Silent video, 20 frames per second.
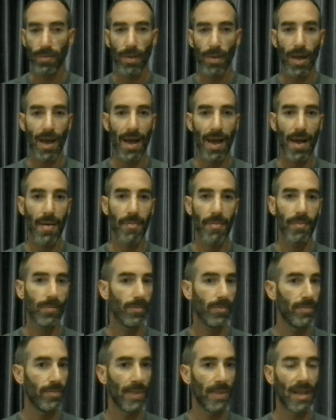
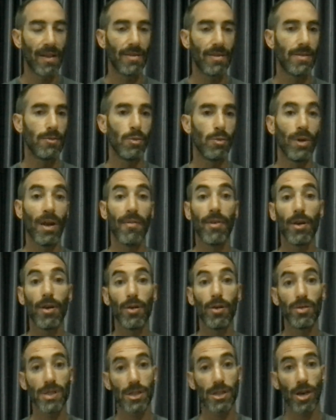it's whatever
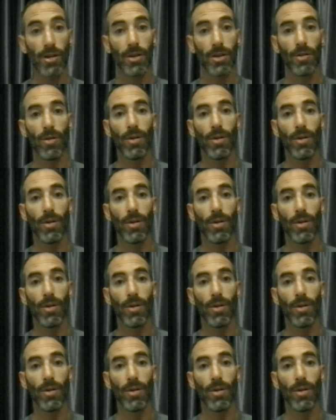you started